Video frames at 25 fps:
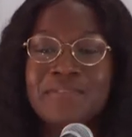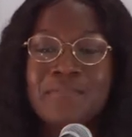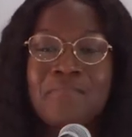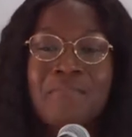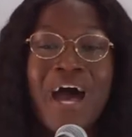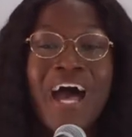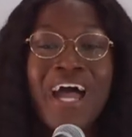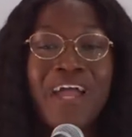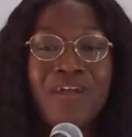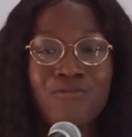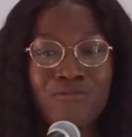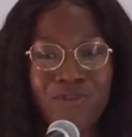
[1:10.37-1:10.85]

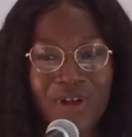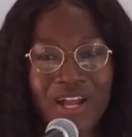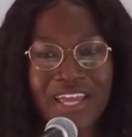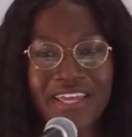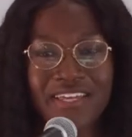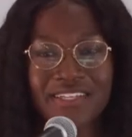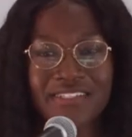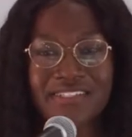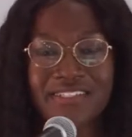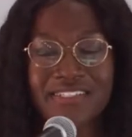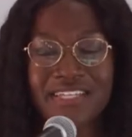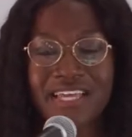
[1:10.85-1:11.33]
My
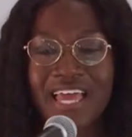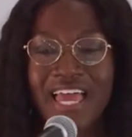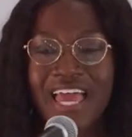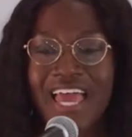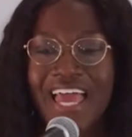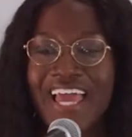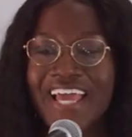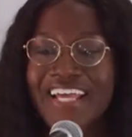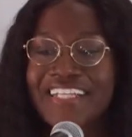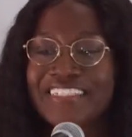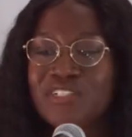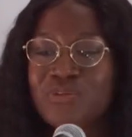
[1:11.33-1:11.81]
race
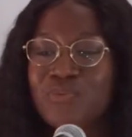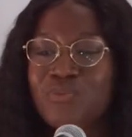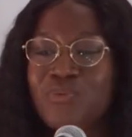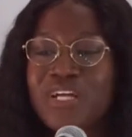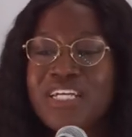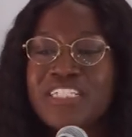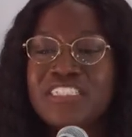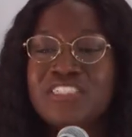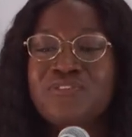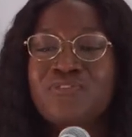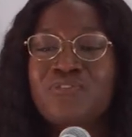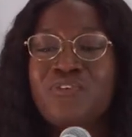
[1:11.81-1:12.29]
is a
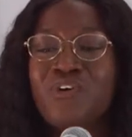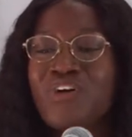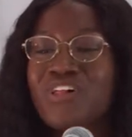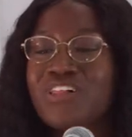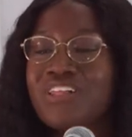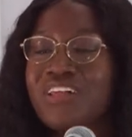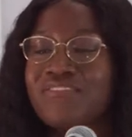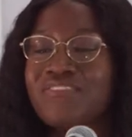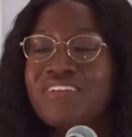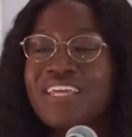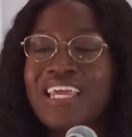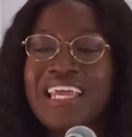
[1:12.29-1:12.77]
race full
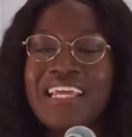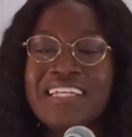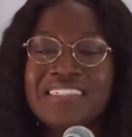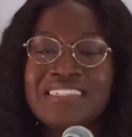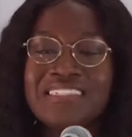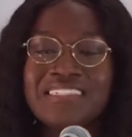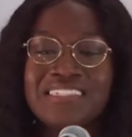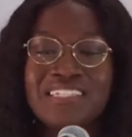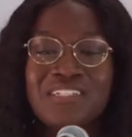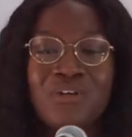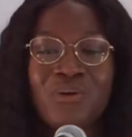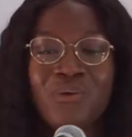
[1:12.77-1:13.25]
of
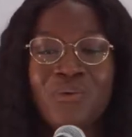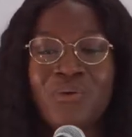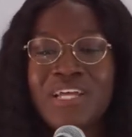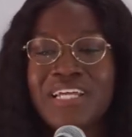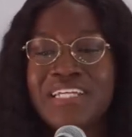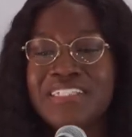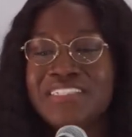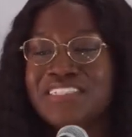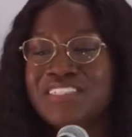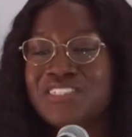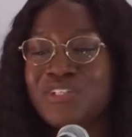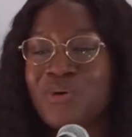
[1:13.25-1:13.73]
kings and
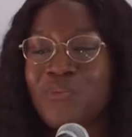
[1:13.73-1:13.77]
queens,